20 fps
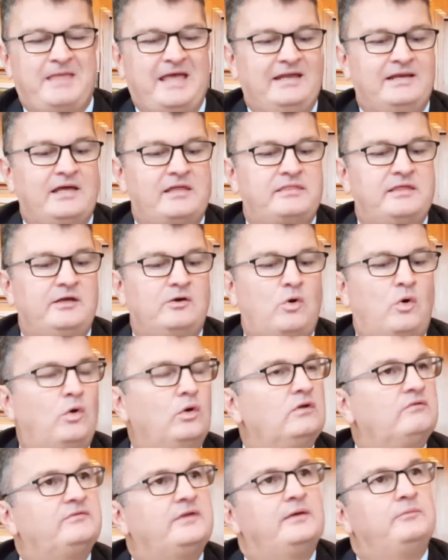And I think
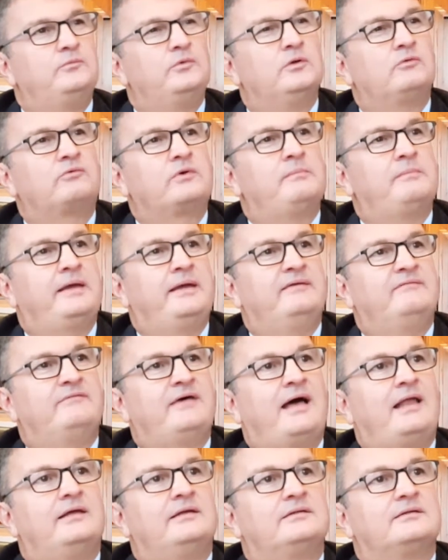all of them will remain
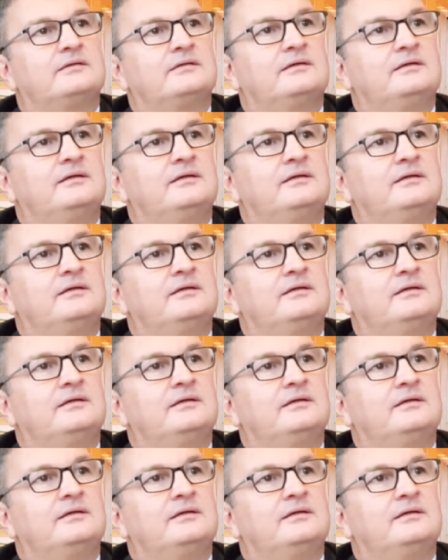valid.